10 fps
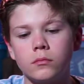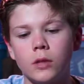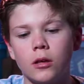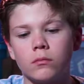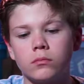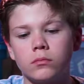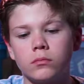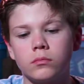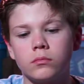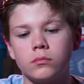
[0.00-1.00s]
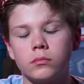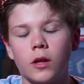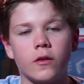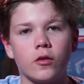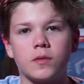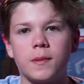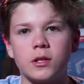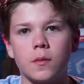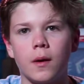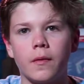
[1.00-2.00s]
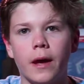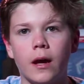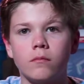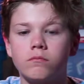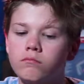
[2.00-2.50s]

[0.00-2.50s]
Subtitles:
Yeah, nothing too special about that.